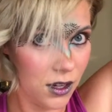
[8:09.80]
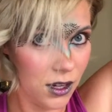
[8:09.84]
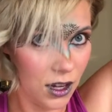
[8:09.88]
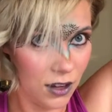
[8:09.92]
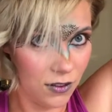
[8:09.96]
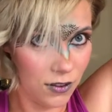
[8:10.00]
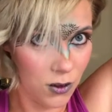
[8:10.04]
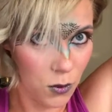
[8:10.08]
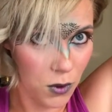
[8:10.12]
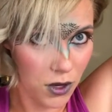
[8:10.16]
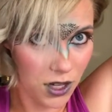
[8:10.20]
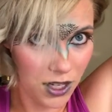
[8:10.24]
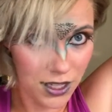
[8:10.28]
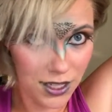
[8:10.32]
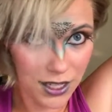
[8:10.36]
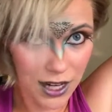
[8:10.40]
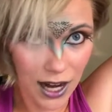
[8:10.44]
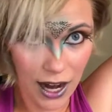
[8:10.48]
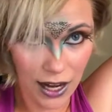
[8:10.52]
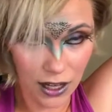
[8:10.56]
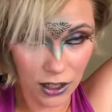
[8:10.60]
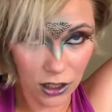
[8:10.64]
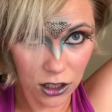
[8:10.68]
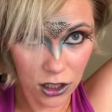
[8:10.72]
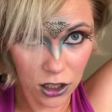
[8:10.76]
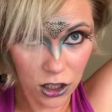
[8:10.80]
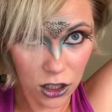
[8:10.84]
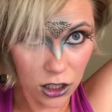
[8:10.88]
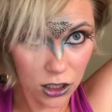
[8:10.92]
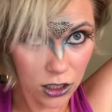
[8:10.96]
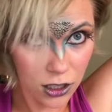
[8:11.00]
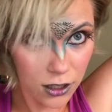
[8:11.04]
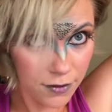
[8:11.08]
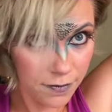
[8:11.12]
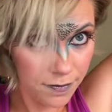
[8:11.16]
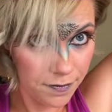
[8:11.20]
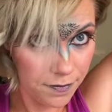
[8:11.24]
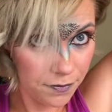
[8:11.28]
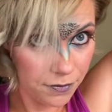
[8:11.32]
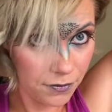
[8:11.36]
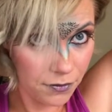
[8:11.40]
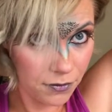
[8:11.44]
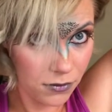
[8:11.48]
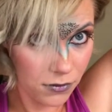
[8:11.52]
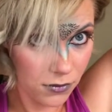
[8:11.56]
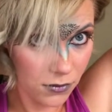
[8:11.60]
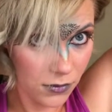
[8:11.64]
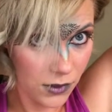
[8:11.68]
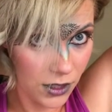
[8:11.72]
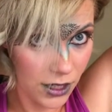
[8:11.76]
If you want a tighter curl,
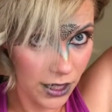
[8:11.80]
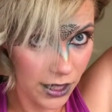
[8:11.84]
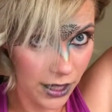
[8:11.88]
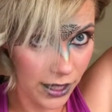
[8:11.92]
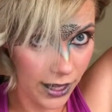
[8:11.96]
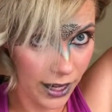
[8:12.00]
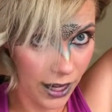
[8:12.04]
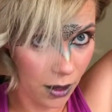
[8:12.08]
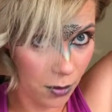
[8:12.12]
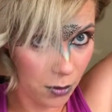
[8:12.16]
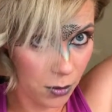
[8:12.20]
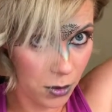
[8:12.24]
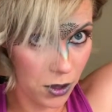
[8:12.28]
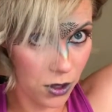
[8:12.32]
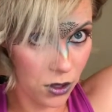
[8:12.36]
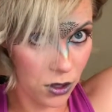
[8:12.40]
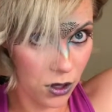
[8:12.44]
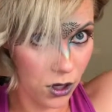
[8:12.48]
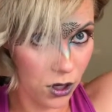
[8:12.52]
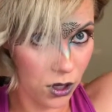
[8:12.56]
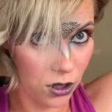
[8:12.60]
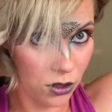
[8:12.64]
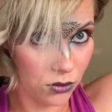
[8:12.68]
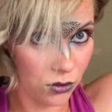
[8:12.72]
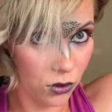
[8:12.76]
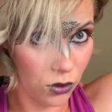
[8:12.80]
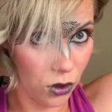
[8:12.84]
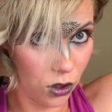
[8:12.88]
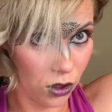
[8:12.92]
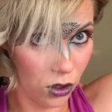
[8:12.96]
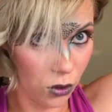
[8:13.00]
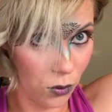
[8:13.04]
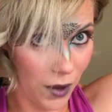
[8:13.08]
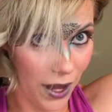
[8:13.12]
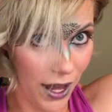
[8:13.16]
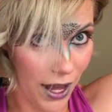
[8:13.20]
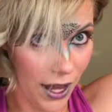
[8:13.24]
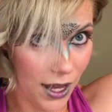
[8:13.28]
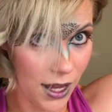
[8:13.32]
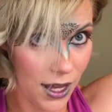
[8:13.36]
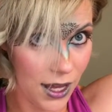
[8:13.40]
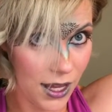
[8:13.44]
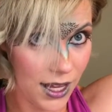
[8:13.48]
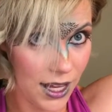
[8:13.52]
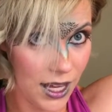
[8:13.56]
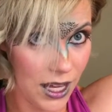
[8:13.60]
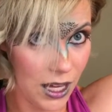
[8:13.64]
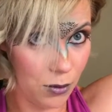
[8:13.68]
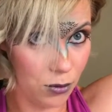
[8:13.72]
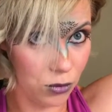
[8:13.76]
clamp, roll away.
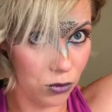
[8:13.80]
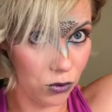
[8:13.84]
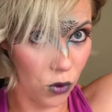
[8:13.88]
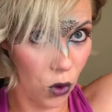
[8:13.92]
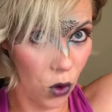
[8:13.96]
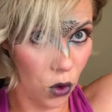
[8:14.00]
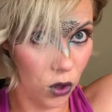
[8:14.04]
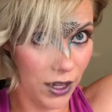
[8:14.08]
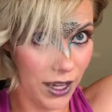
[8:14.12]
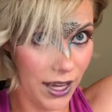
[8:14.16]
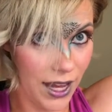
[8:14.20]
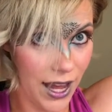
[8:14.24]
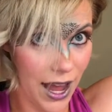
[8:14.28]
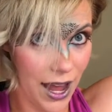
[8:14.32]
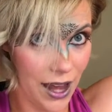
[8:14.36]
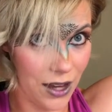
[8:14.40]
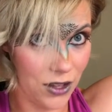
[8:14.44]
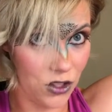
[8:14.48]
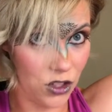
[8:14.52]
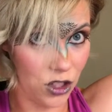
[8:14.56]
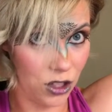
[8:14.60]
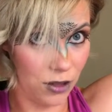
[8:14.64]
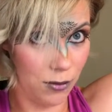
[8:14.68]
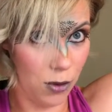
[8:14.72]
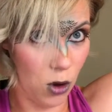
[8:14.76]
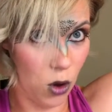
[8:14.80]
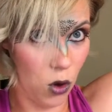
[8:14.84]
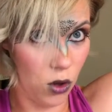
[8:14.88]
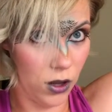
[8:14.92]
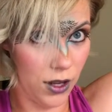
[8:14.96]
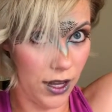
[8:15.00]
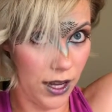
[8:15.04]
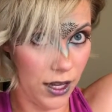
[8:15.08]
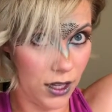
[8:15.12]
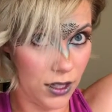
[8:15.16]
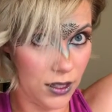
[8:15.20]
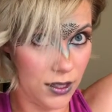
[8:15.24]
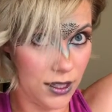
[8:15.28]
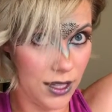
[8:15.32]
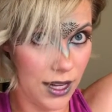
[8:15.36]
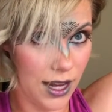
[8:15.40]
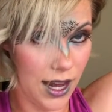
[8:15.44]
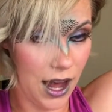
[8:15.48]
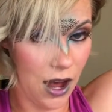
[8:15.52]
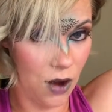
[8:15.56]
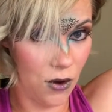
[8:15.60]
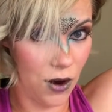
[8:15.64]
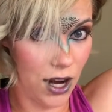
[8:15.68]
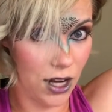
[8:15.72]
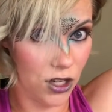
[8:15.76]
Keep rolling as you're pulling. See
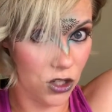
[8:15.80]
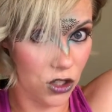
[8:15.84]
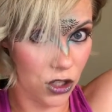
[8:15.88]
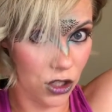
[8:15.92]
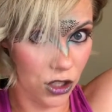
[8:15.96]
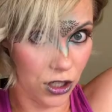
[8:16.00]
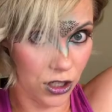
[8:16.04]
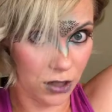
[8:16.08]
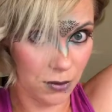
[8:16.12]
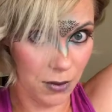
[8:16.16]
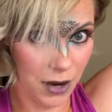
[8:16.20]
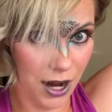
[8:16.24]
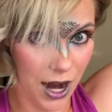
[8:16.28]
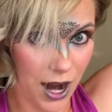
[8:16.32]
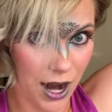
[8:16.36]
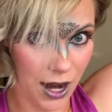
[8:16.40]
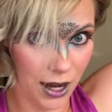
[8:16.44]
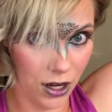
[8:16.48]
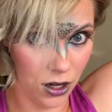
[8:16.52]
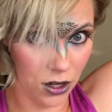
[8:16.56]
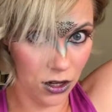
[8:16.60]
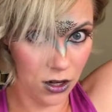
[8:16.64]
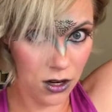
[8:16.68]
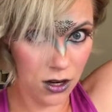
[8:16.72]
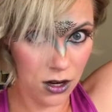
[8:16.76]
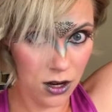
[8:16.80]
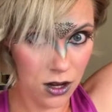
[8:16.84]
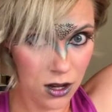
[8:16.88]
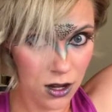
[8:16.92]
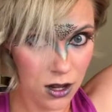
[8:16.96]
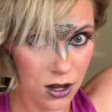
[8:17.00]
how I turned my iron?